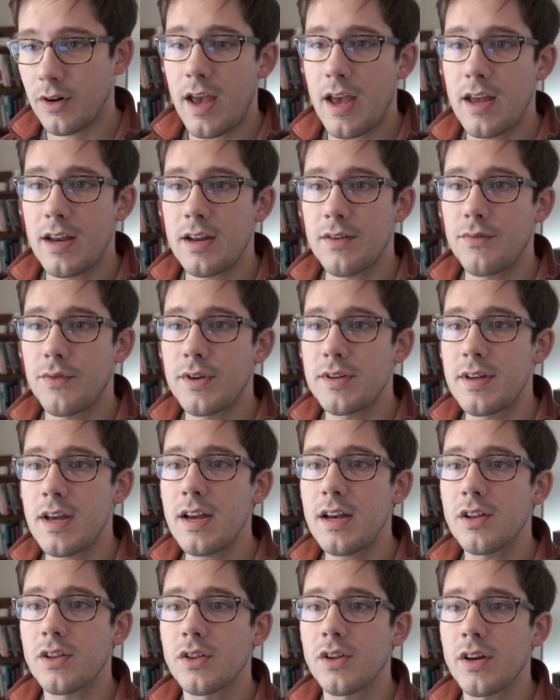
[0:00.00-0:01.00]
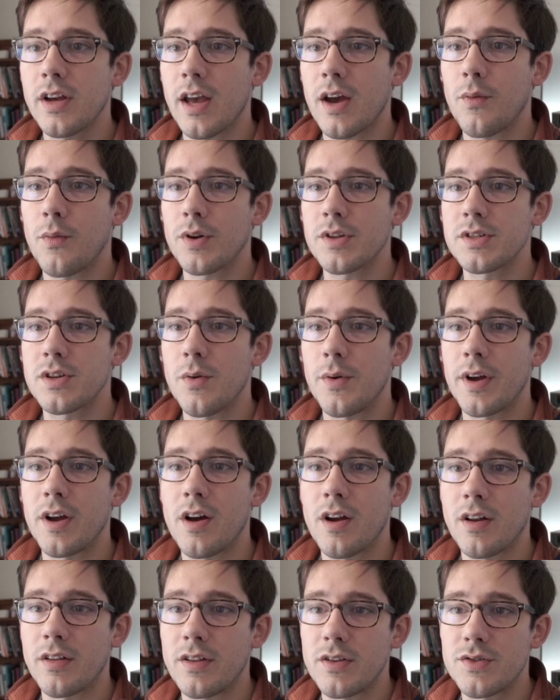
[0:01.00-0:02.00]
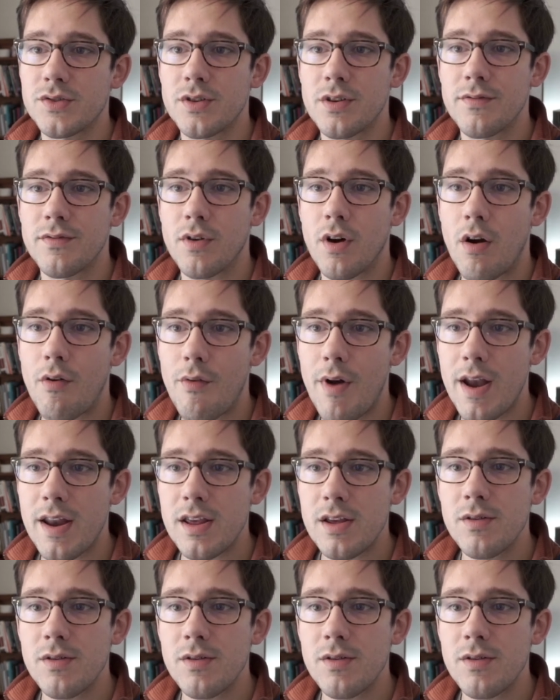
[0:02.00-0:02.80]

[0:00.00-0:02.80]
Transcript: And if we take a look at what's going on on this server already,